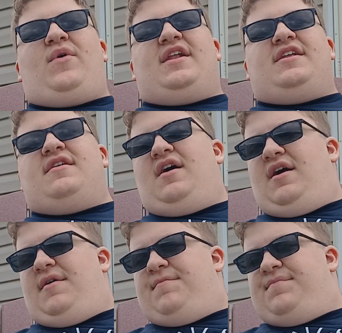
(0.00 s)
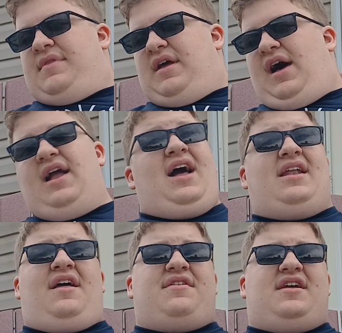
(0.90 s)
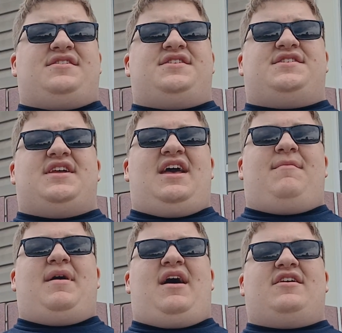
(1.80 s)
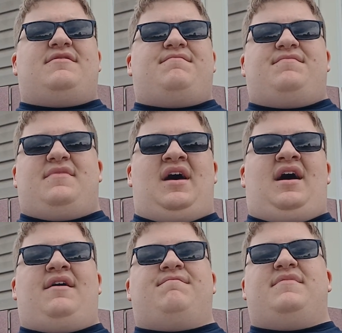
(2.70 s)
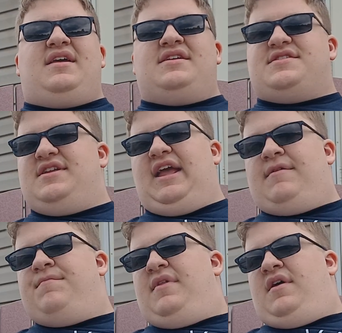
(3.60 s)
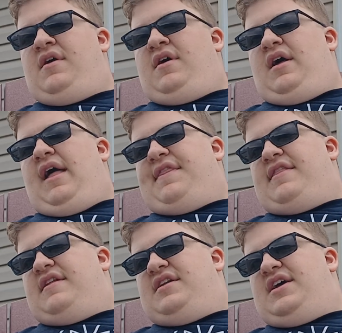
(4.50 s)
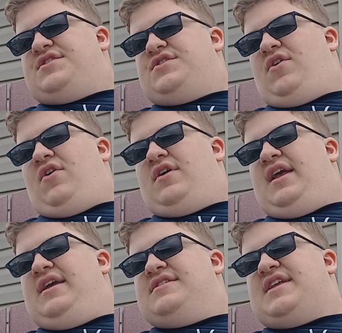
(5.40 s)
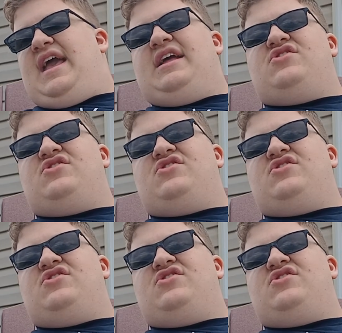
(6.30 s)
in it. I got nothing else to say about it. It's neat. And then the next song is a